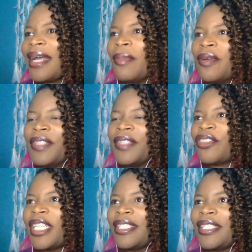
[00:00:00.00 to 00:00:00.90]
I'm over here
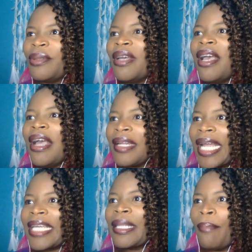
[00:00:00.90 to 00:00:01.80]
trying to do
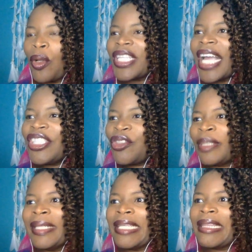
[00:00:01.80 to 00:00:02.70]
the
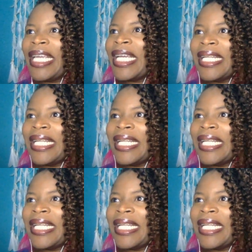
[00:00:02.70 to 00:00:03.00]
multi-streaming thing,